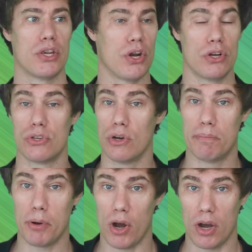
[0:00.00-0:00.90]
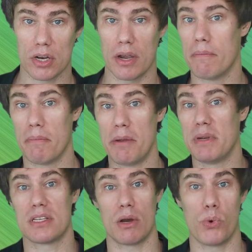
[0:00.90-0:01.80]
you know, to a park,
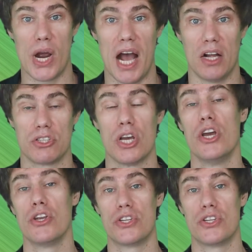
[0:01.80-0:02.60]
maybe somewhere else,